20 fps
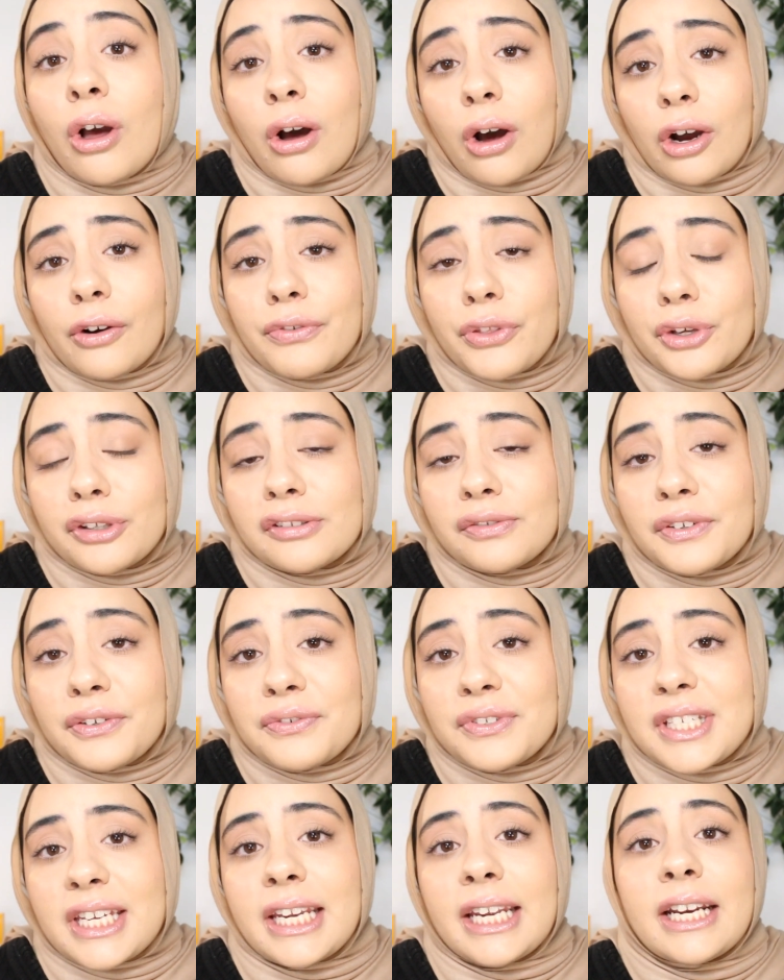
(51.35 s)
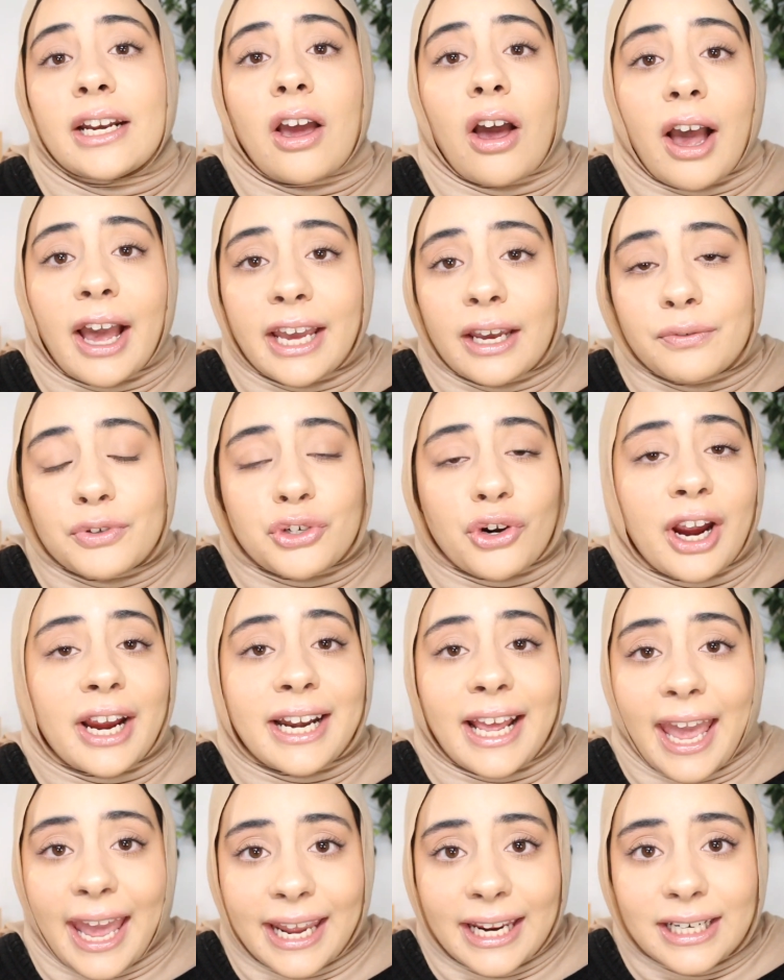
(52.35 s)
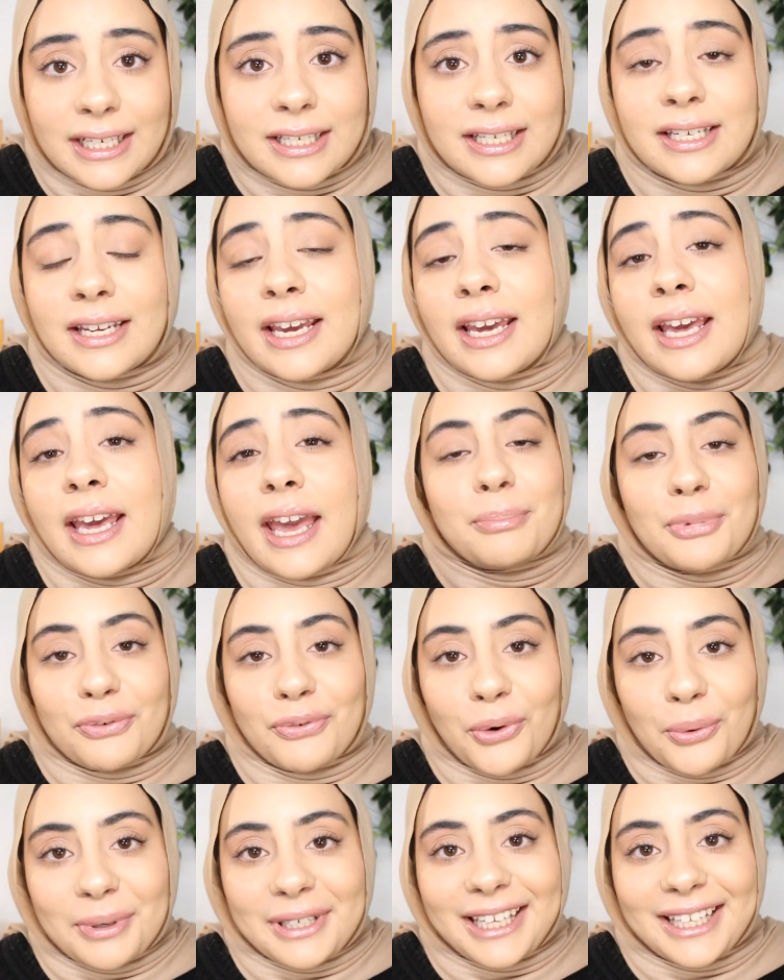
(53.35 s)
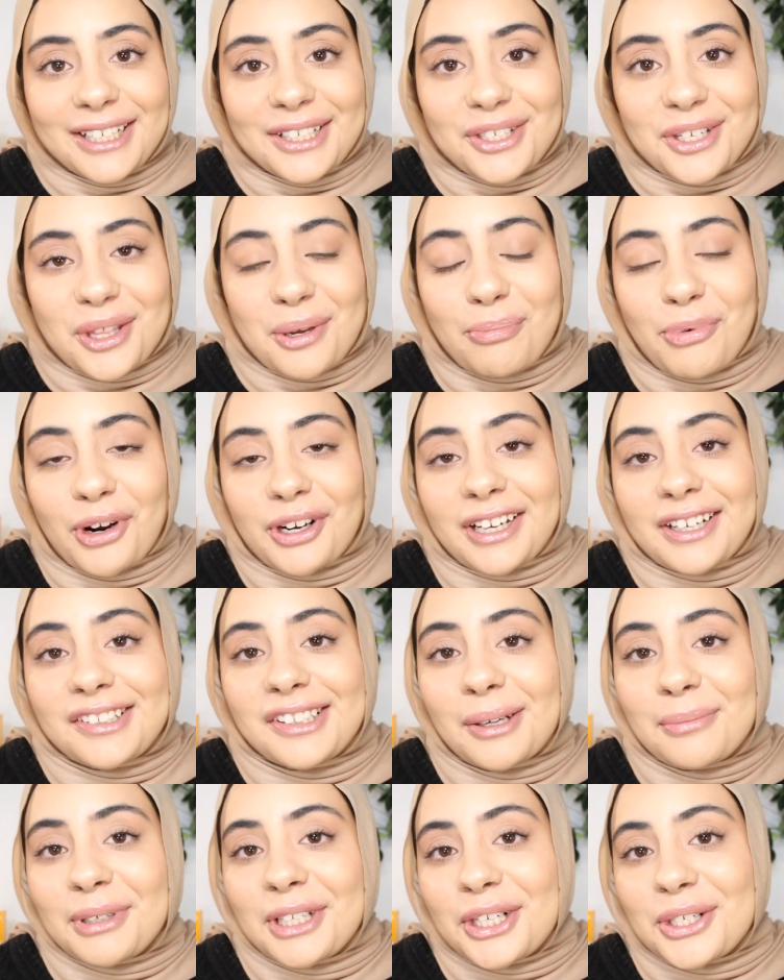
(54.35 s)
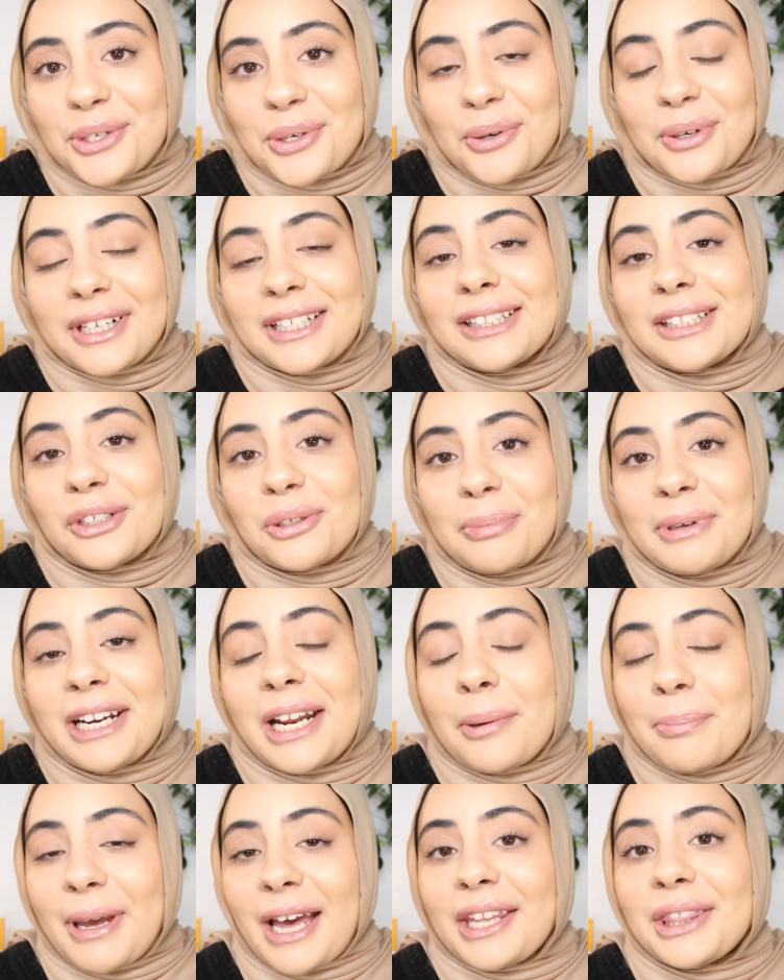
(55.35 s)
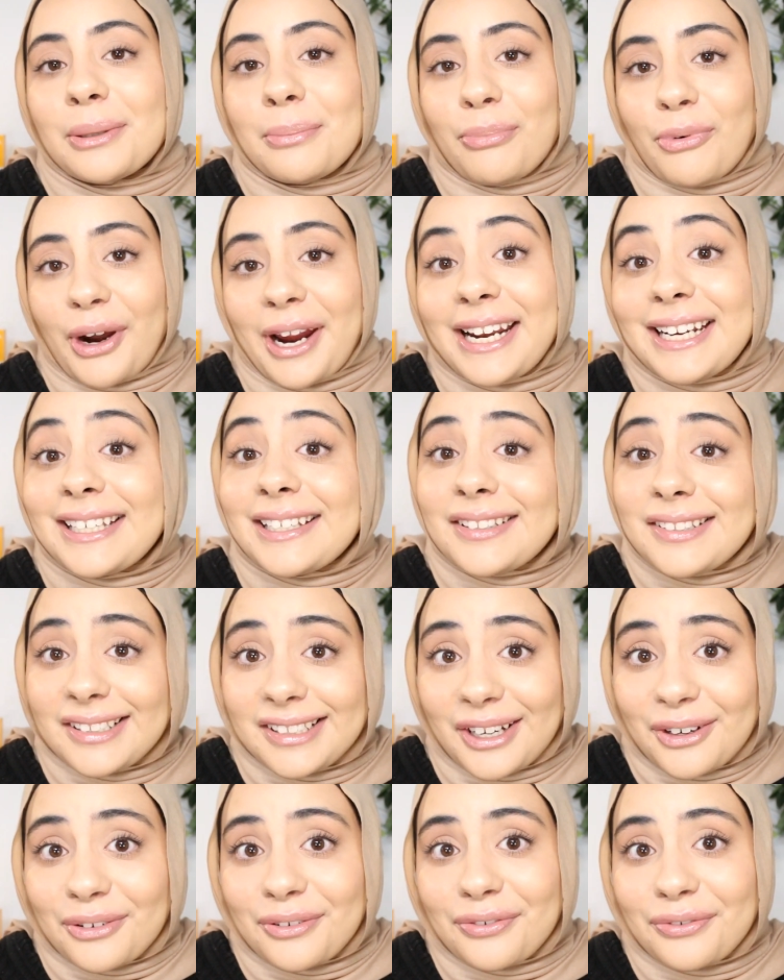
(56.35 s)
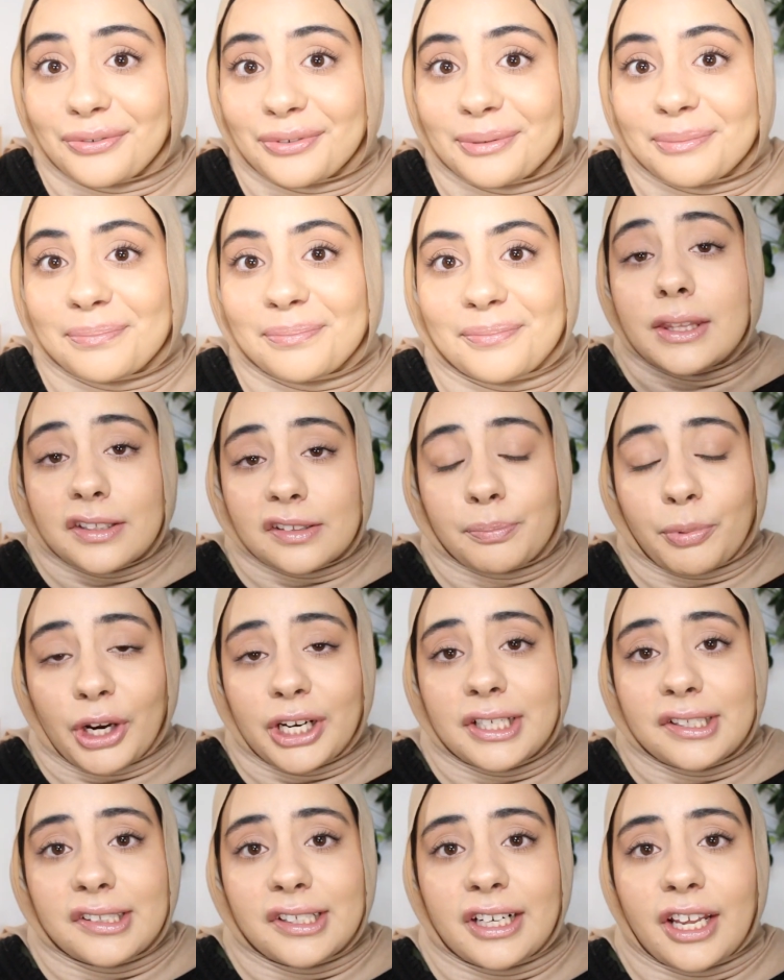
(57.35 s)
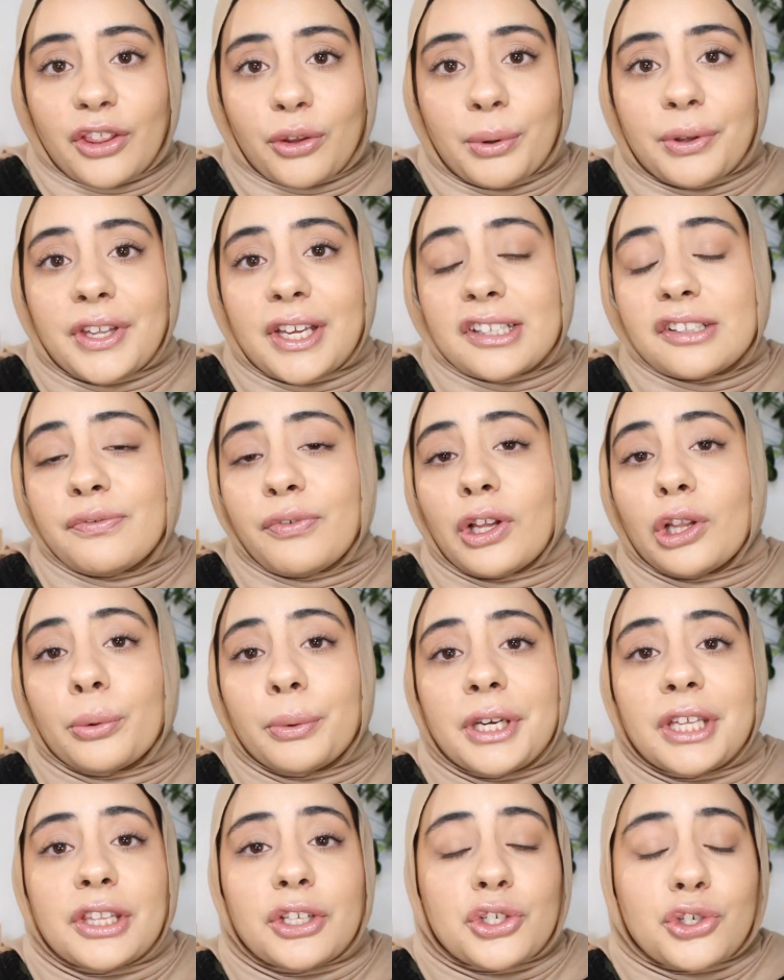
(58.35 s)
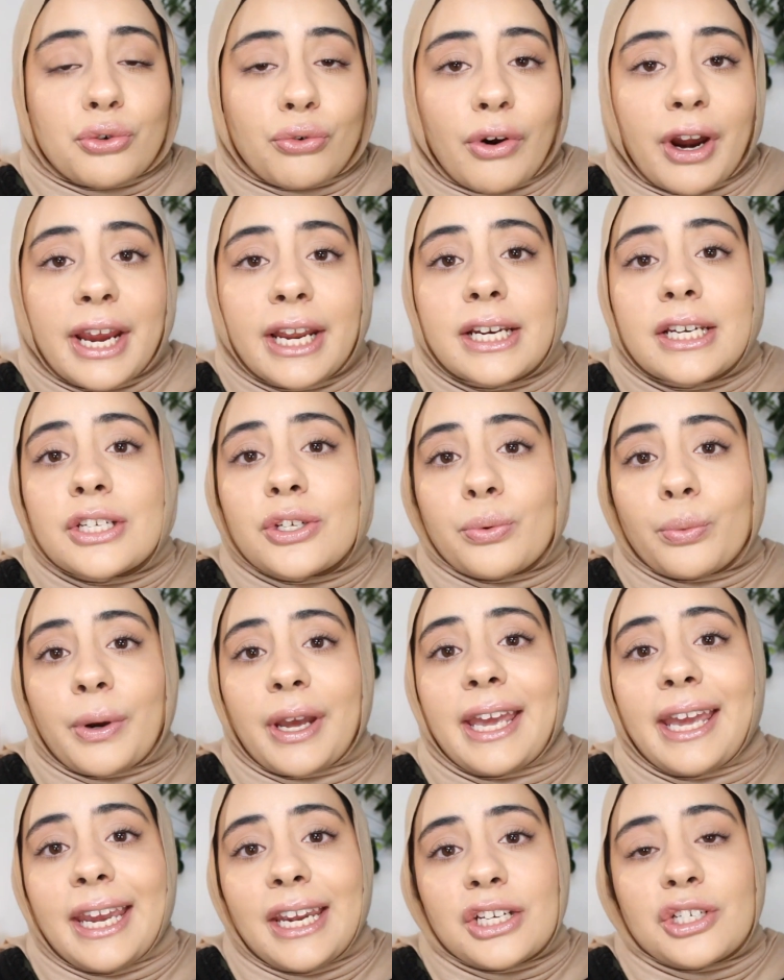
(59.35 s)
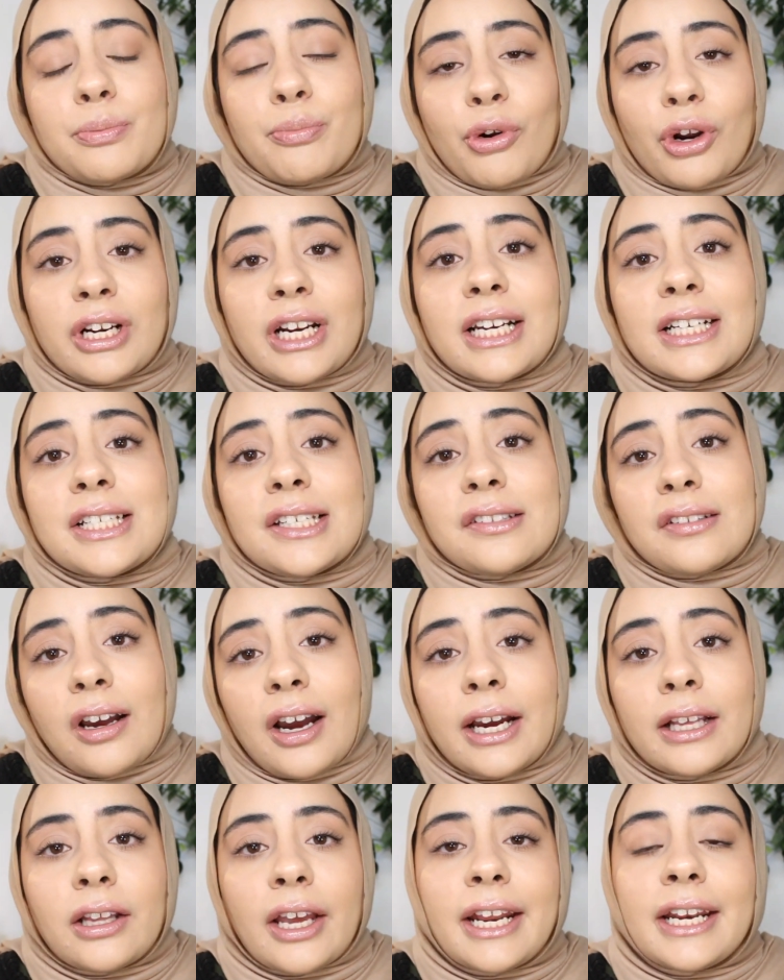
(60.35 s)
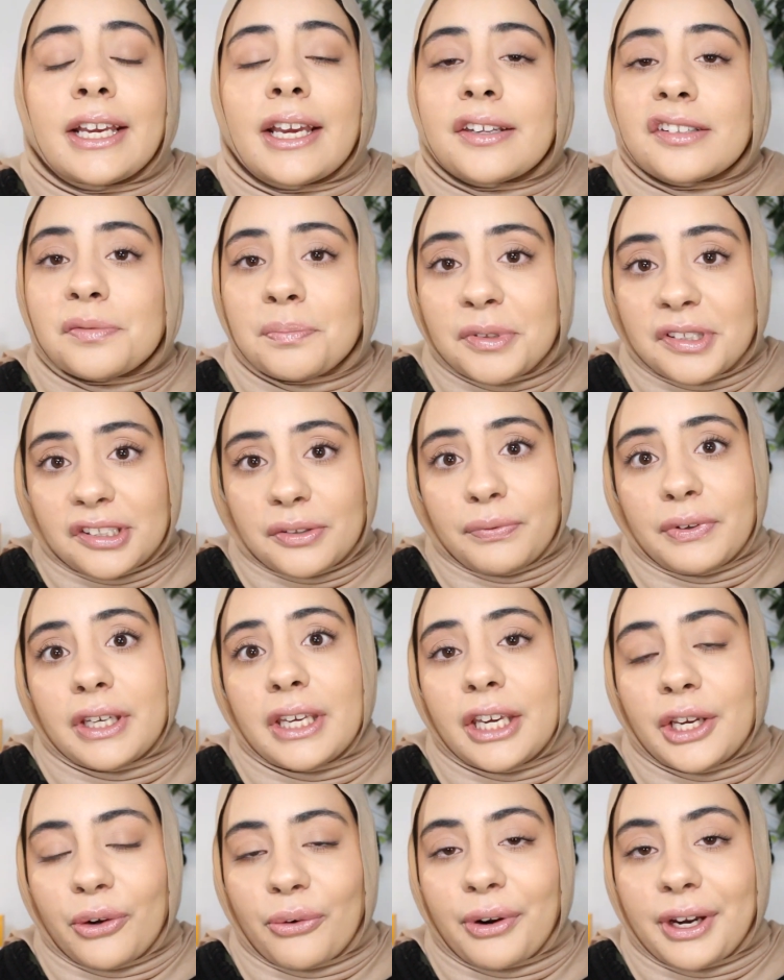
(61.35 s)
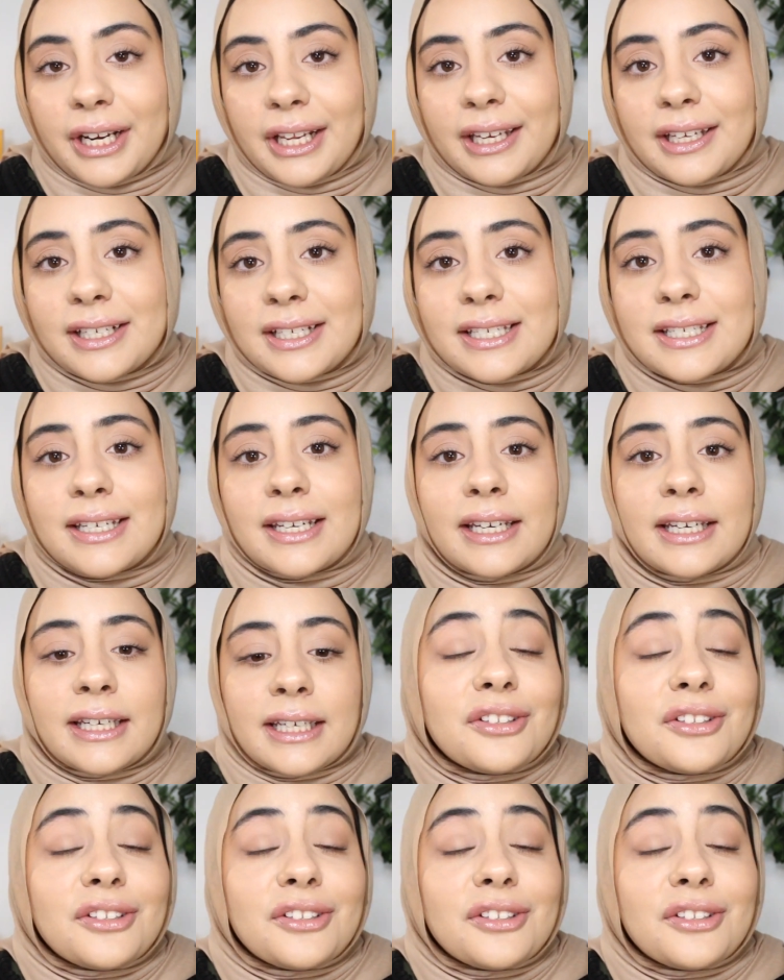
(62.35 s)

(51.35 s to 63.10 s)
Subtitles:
Of those 15, I have tried 8. Before we get into the products, I'm going to talk a little bit about the brand itself. This brand is another one that's following the trend where each product is highlighting a specific ingredient.